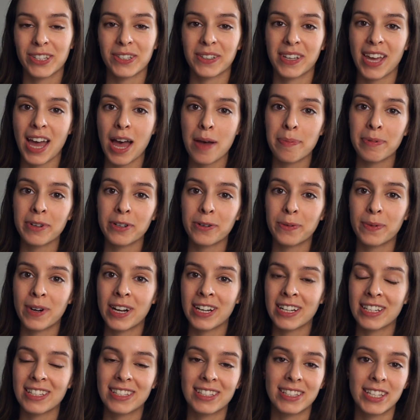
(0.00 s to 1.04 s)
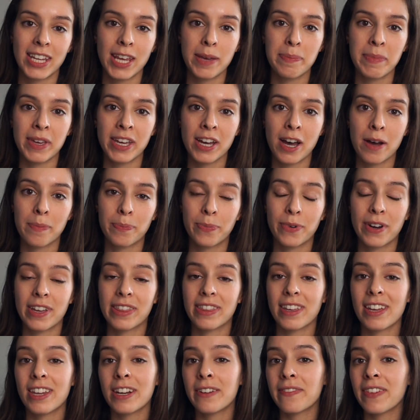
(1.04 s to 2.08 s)
So Capital One is teaming up
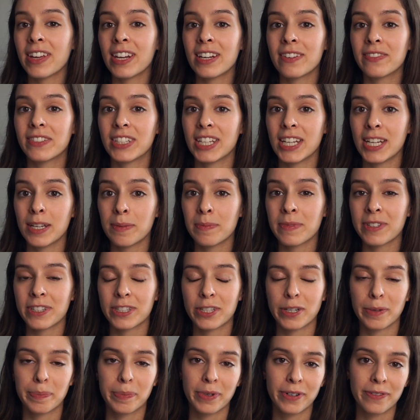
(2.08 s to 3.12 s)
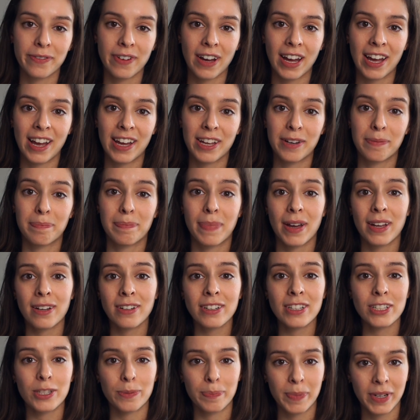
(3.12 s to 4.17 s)
with innovative teams to provide better
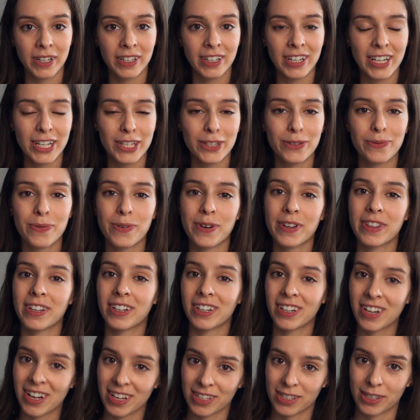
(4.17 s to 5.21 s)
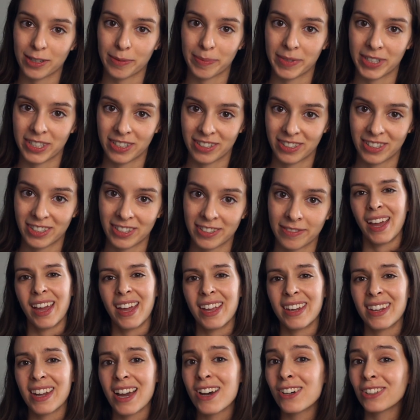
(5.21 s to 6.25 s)
experience for their customers.
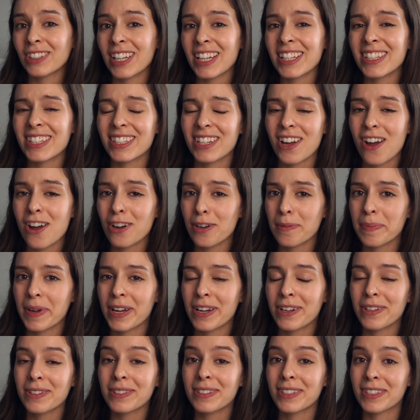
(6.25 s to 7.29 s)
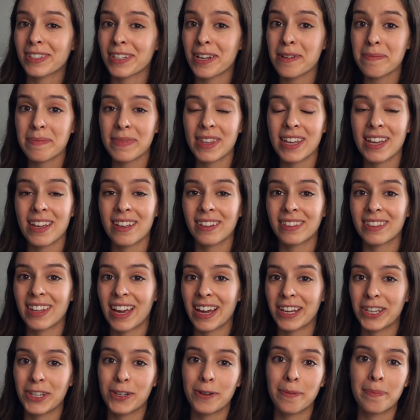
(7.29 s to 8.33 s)
And now let's talk about something
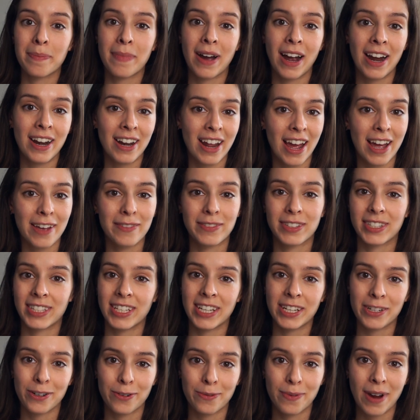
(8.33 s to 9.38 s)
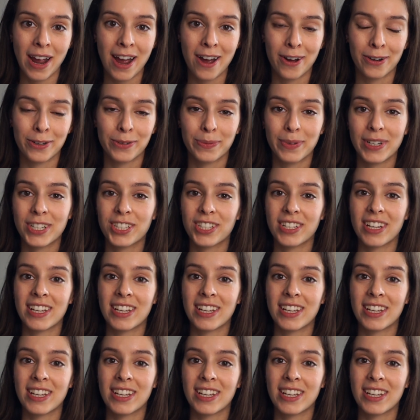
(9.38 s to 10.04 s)
that you might have seen around, which